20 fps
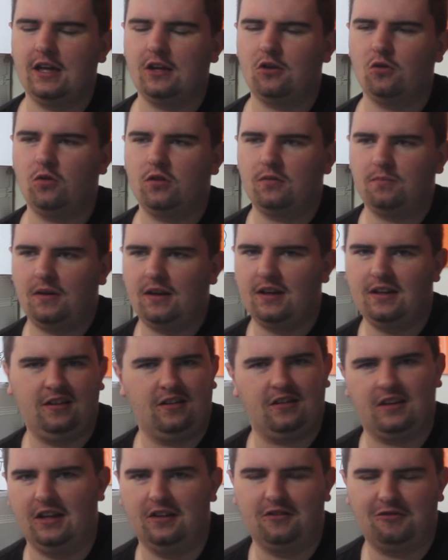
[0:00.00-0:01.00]
goes by.
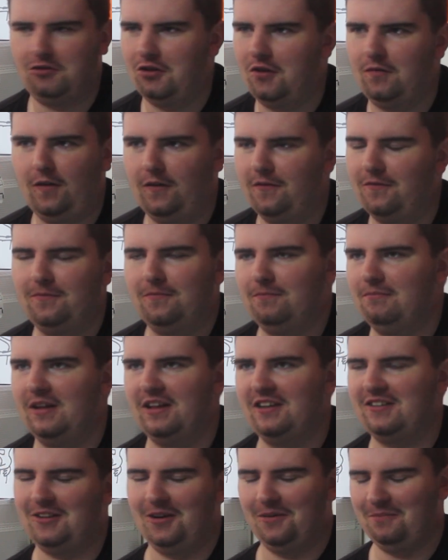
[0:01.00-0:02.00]
Again, sorry if I've
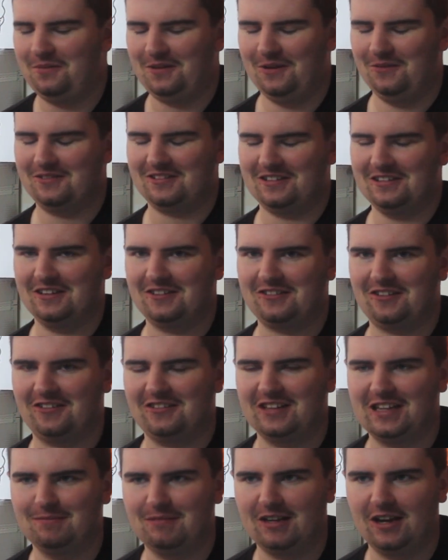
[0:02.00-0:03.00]
messed up pronouncing his
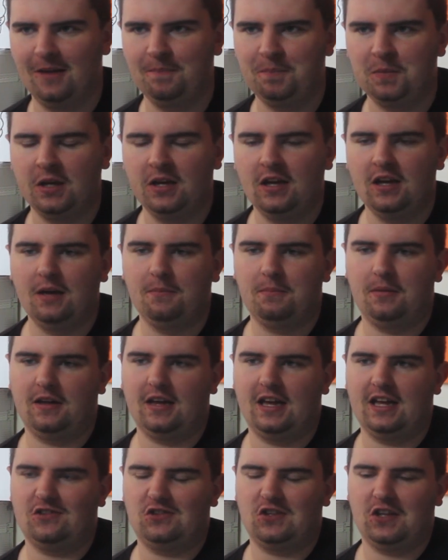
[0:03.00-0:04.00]
surname there.
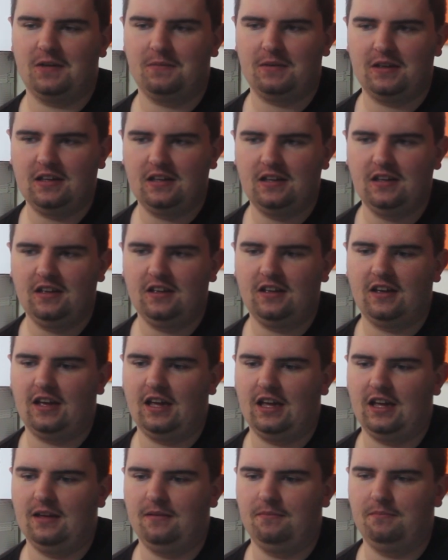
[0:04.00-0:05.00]
But Jamie,
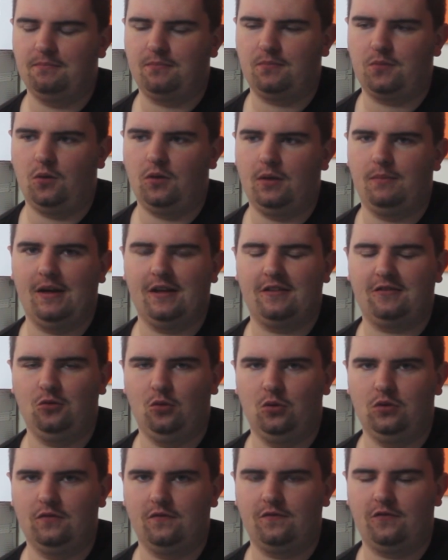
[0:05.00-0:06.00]
probably best
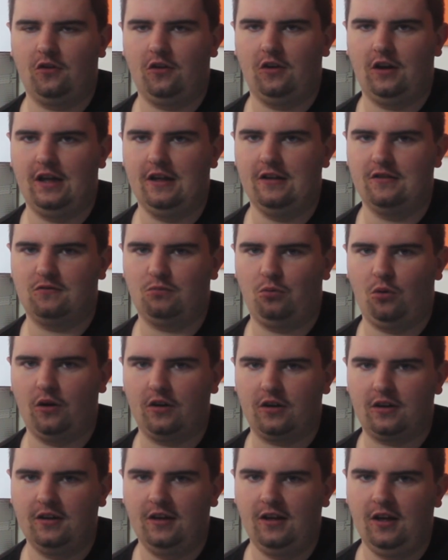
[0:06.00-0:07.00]
known for his
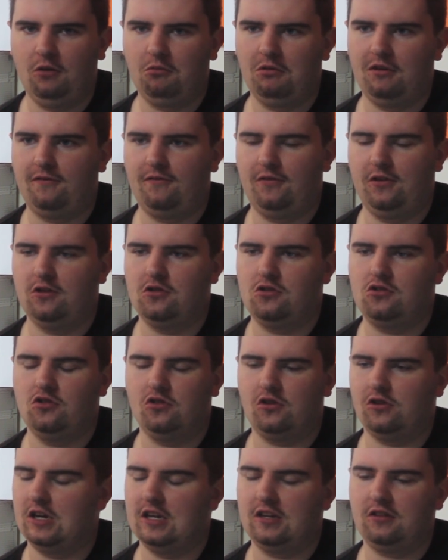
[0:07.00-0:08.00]
work with the
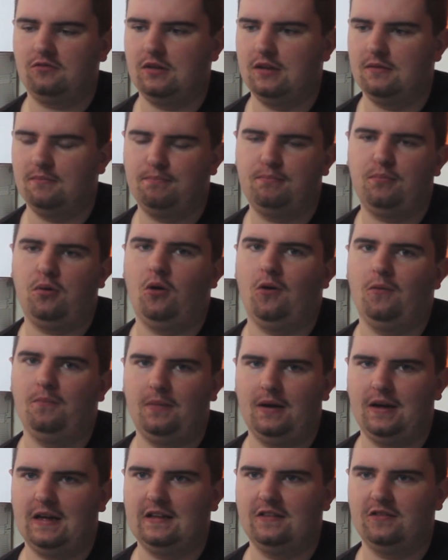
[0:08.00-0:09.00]
sugary sweet pop
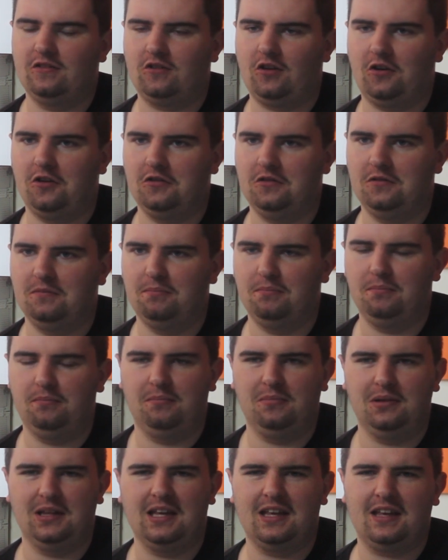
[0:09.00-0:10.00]
band turned
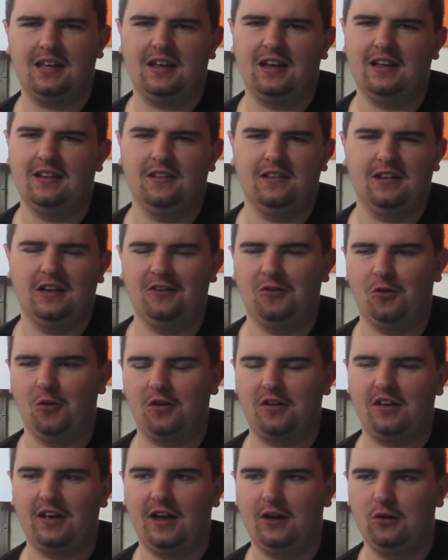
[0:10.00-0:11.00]
bleak indie
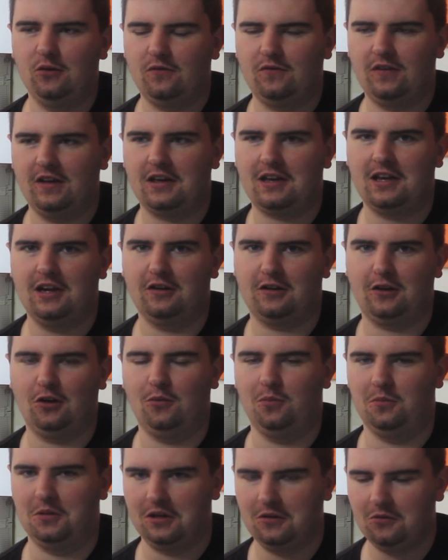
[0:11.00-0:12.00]
rock outfit Kero
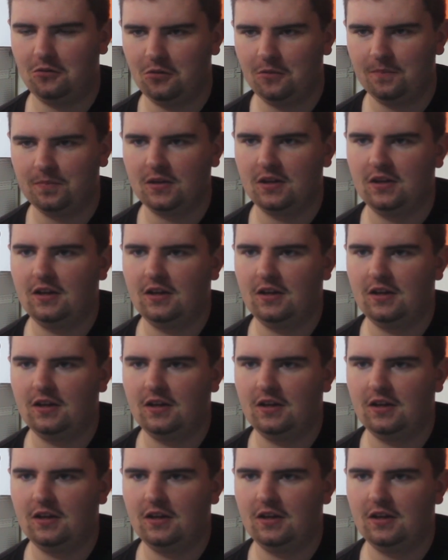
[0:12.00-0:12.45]
Kero Bonito,